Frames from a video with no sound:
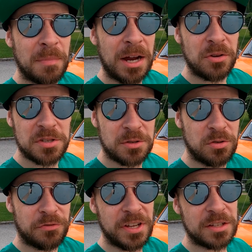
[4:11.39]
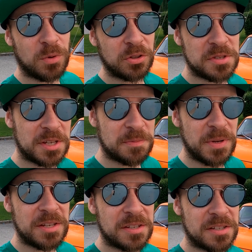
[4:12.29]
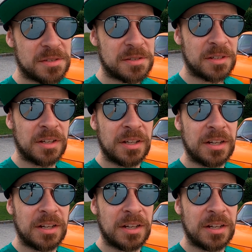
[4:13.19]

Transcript: Maluchs, 2 Fiat 126Ps is